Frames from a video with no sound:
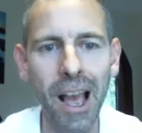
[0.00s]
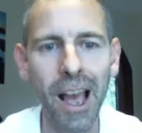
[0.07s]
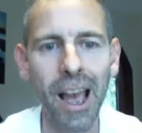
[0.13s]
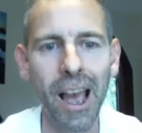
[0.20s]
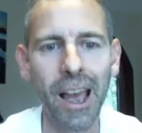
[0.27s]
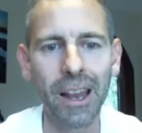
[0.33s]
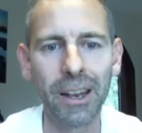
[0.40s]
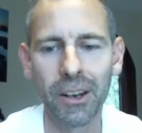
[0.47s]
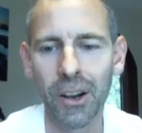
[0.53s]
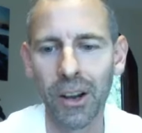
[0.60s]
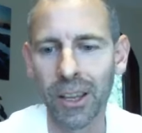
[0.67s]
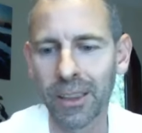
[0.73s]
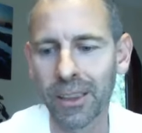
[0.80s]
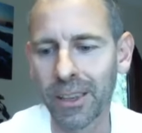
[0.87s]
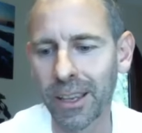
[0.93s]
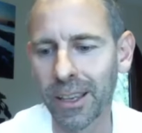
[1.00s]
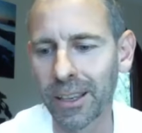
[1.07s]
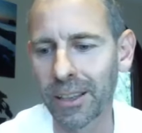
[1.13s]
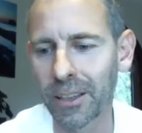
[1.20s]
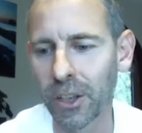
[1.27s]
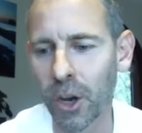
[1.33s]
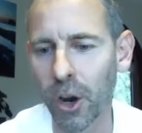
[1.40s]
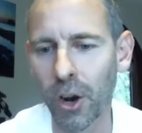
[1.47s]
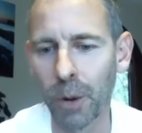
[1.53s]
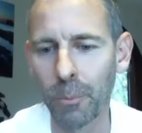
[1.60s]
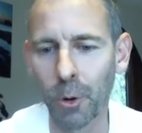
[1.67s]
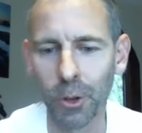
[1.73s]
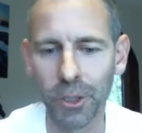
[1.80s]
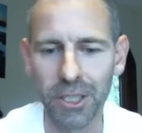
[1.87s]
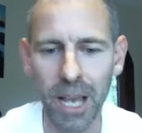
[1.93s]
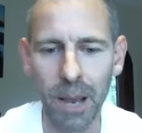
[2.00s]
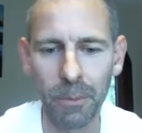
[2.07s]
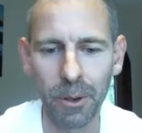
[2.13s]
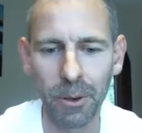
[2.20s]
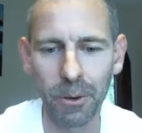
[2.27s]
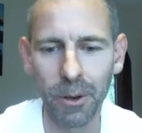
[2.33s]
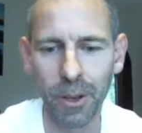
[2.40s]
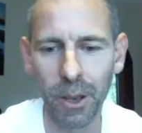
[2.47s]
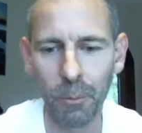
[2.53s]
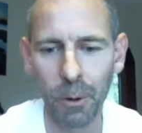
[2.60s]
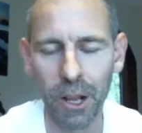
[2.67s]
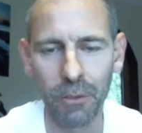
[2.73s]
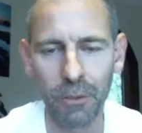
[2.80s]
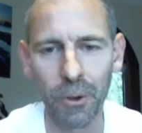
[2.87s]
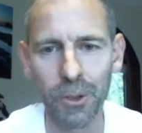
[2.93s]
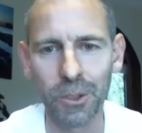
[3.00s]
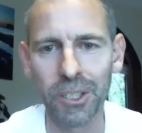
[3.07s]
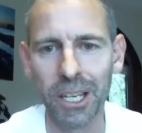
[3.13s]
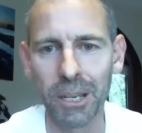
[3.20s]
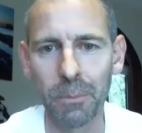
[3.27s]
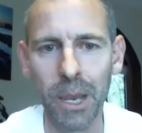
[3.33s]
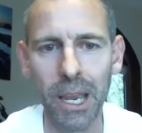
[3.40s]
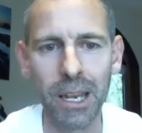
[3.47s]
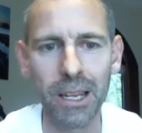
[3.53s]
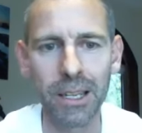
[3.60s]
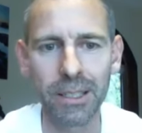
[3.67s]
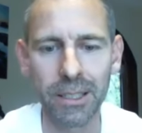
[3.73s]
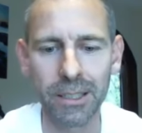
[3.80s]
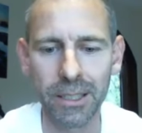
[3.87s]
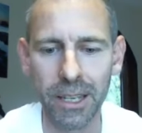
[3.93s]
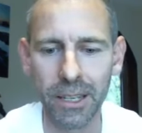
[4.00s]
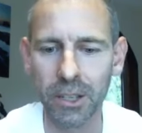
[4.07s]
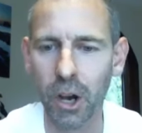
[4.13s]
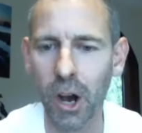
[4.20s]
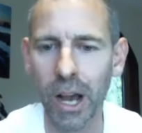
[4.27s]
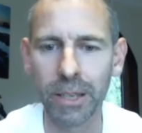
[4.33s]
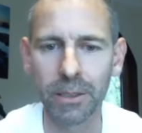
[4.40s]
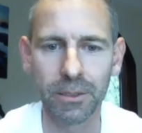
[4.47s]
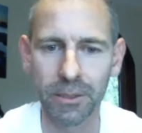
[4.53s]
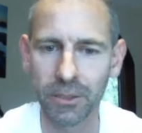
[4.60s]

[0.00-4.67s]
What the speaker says: and I think I brought this up at one of the first team meetings and said, guys,